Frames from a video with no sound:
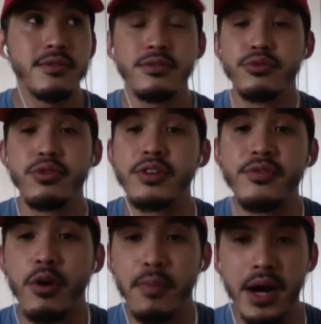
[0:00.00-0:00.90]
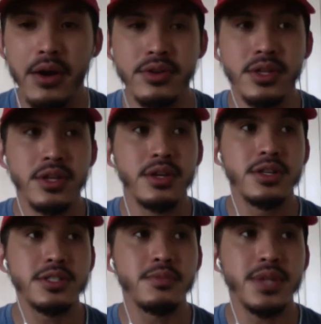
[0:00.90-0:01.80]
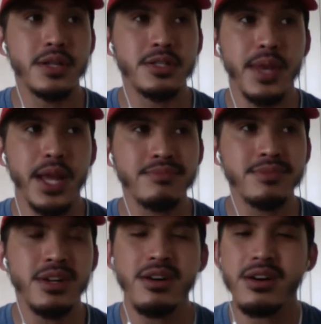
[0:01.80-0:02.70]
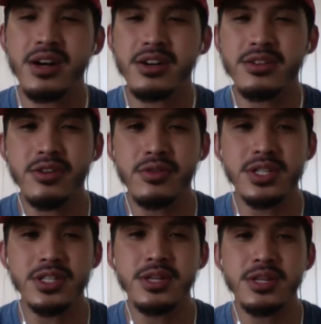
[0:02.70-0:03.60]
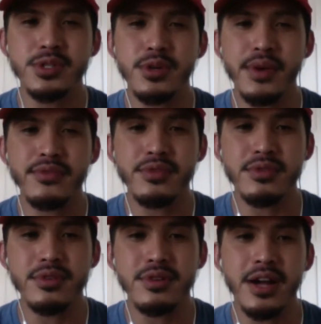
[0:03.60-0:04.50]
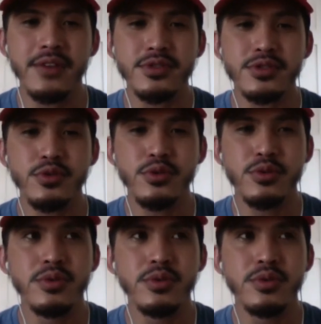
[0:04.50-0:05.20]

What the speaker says: £3-4, sometimes you'd be like, oh, I could go to the chip shop after school,